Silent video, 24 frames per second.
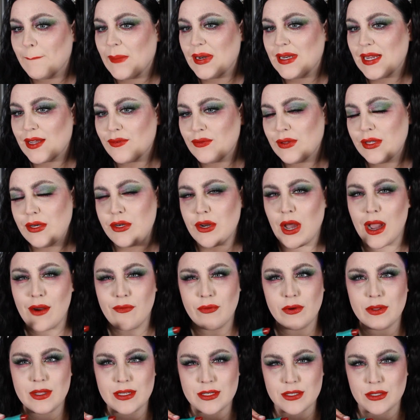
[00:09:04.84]
definitely not
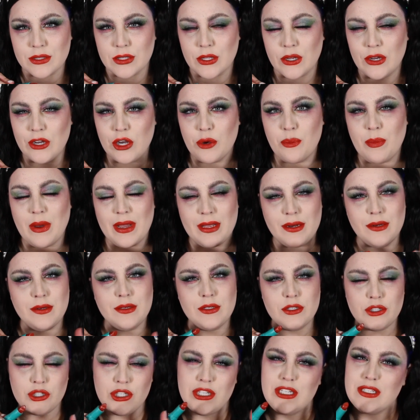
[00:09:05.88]
for this look, but
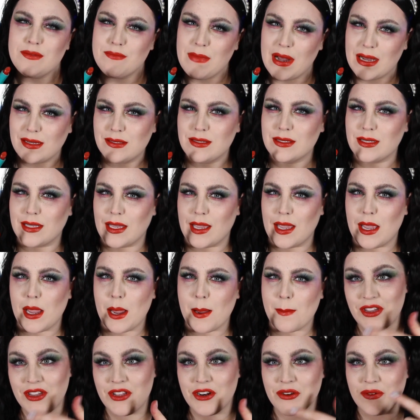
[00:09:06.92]
she's musky.
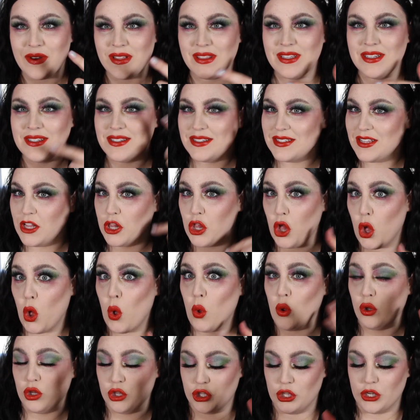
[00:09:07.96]
You know what this
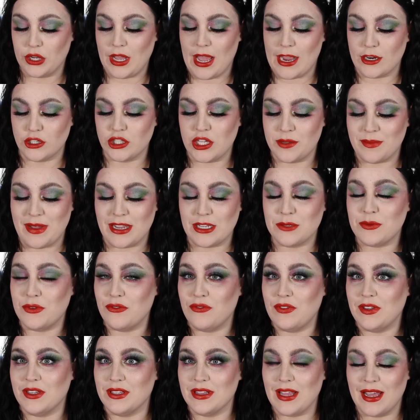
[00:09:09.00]
whole look actually makes me
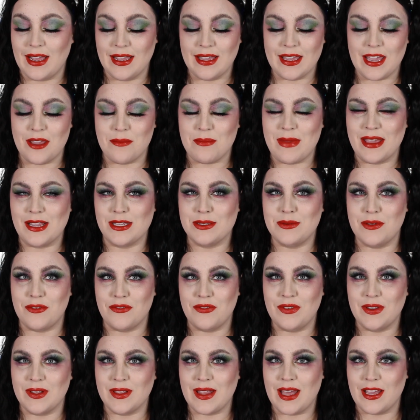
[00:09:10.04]
feel like? It makes me
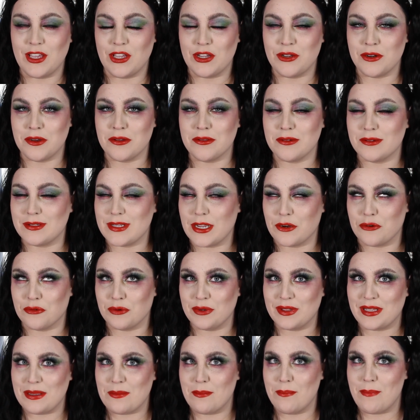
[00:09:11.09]
feel like, you know, those like
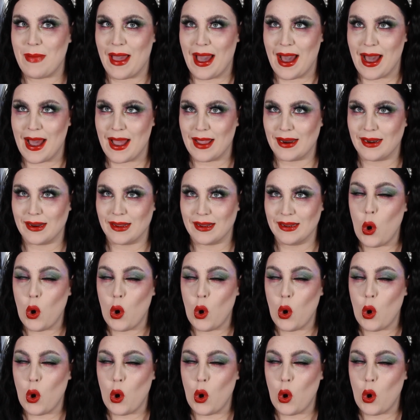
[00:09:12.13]
really bad